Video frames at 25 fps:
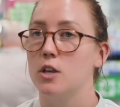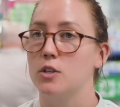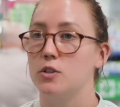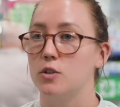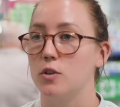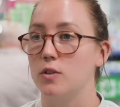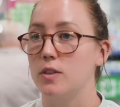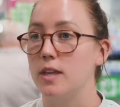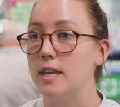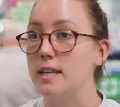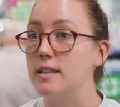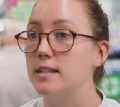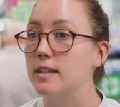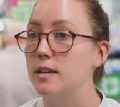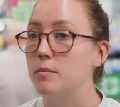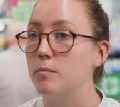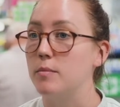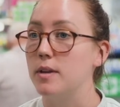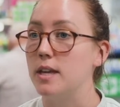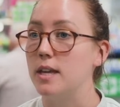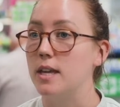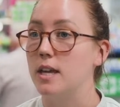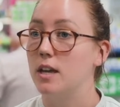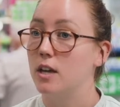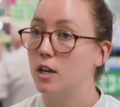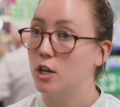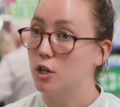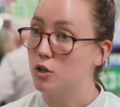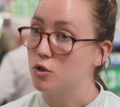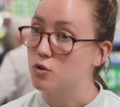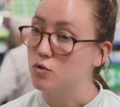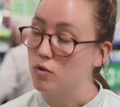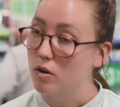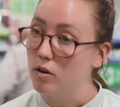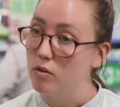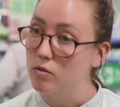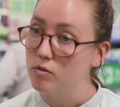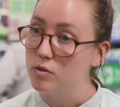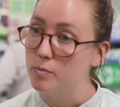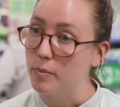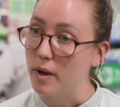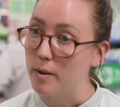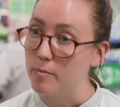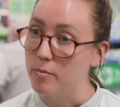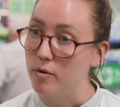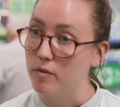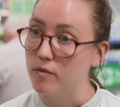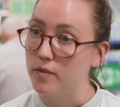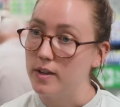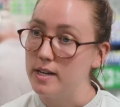So these can be controlled
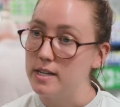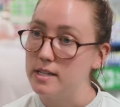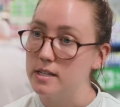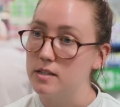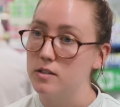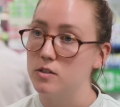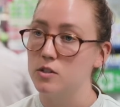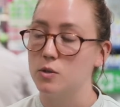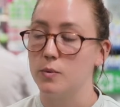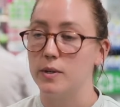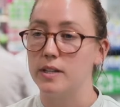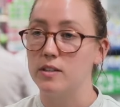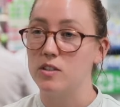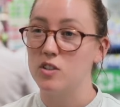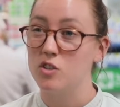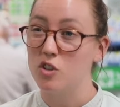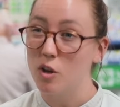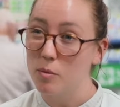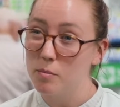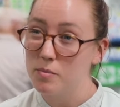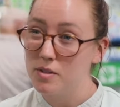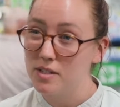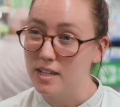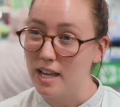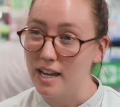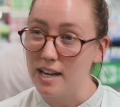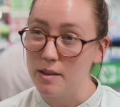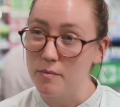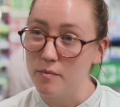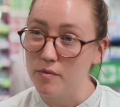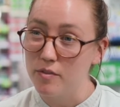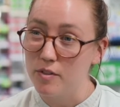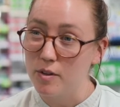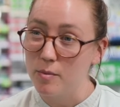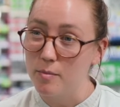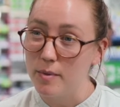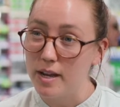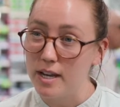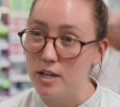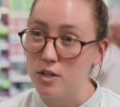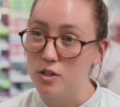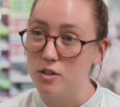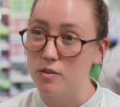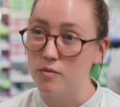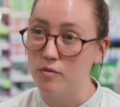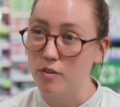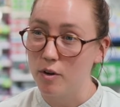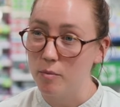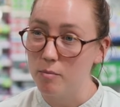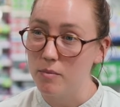by preventers, so it stops that
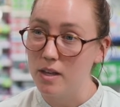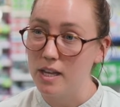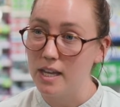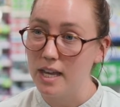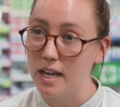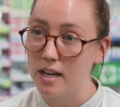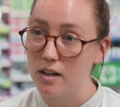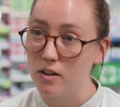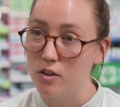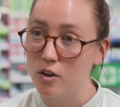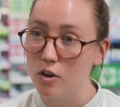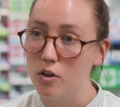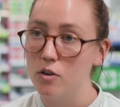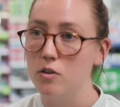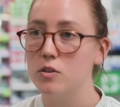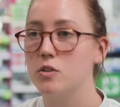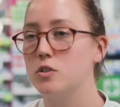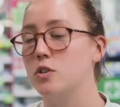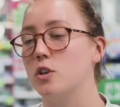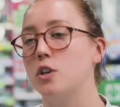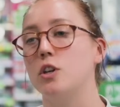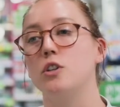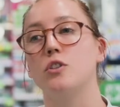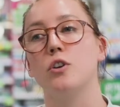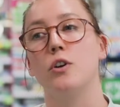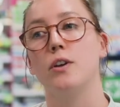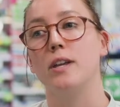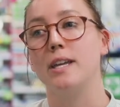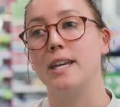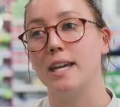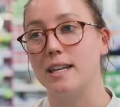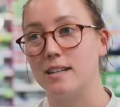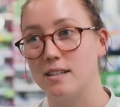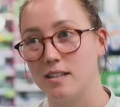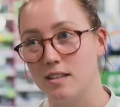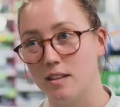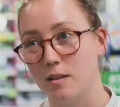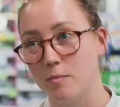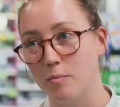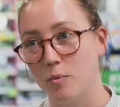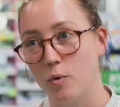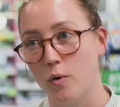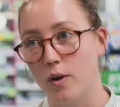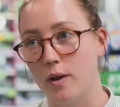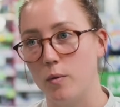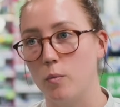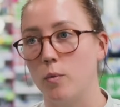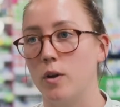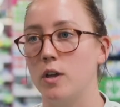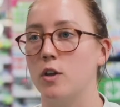inflammation from the get-go, so you don't get to the
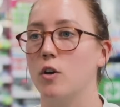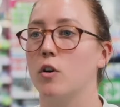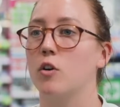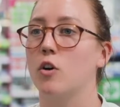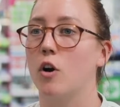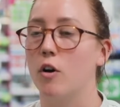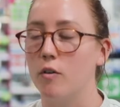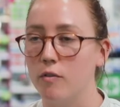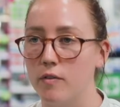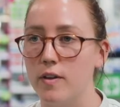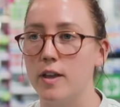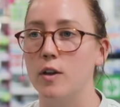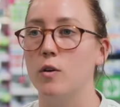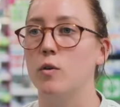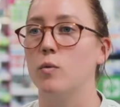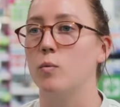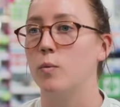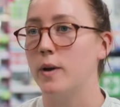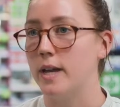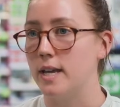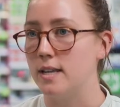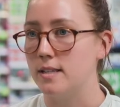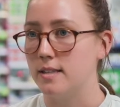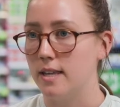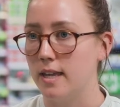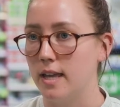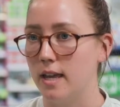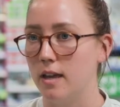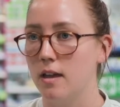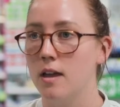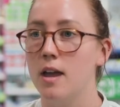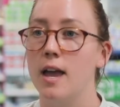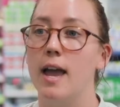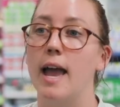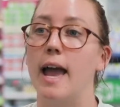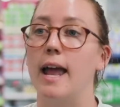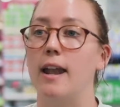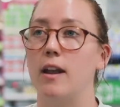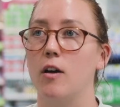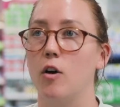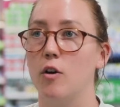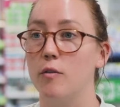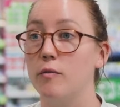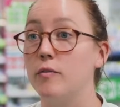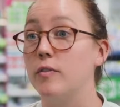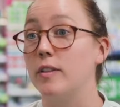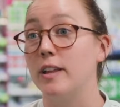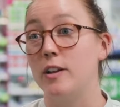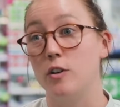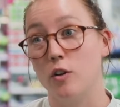point where you're coughing or wheezing and
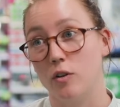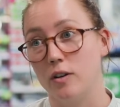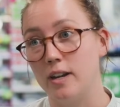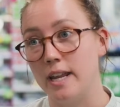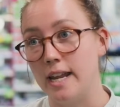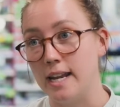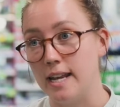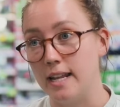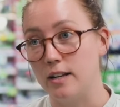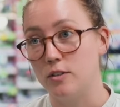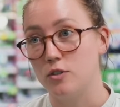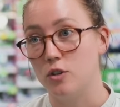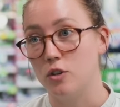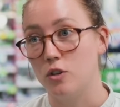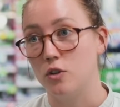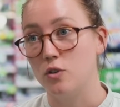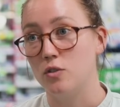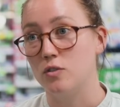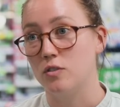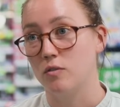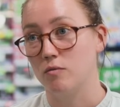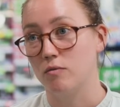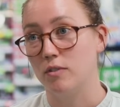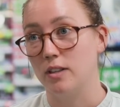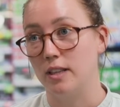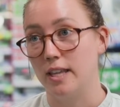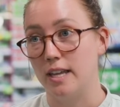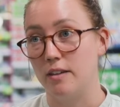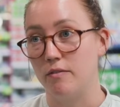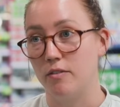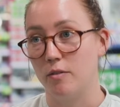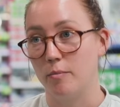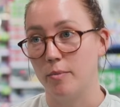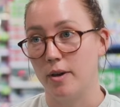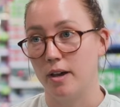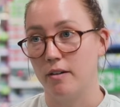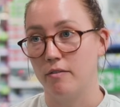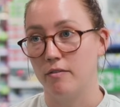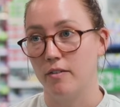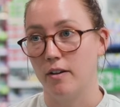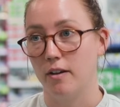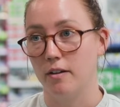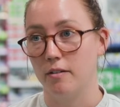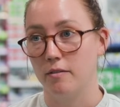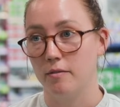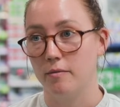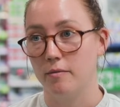hopefully not needing to use a reliever puffer.